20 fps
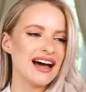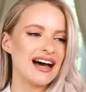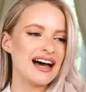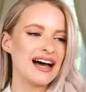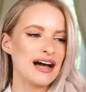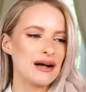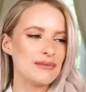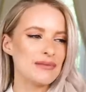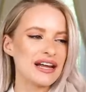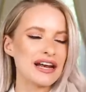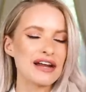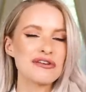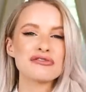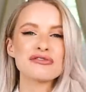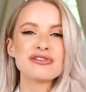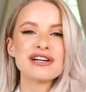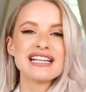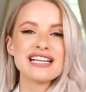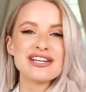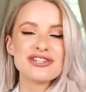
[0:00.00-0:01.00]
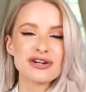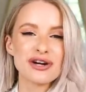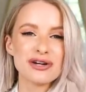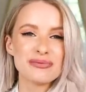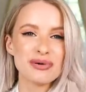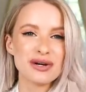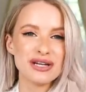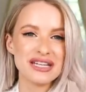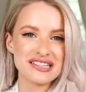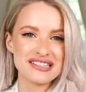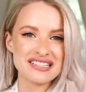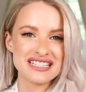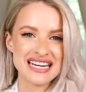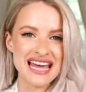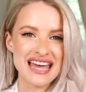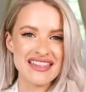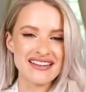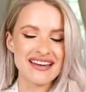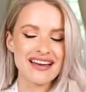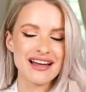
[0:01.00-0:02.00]
um, and I've really enjoyed putting this
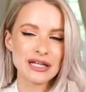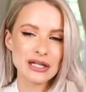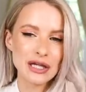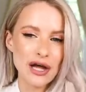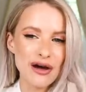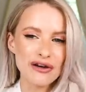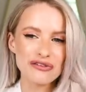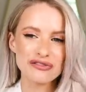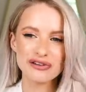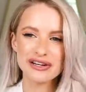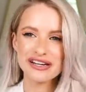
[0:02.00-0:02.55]
together. A lot of